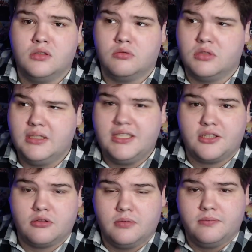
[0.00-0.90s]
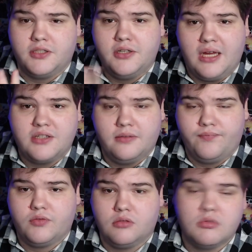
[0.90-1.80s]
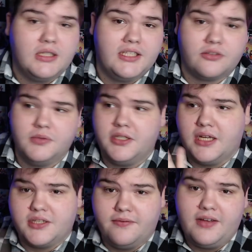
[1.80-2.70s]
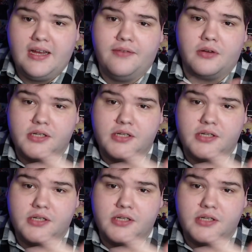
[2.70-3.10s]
released from 2005 through to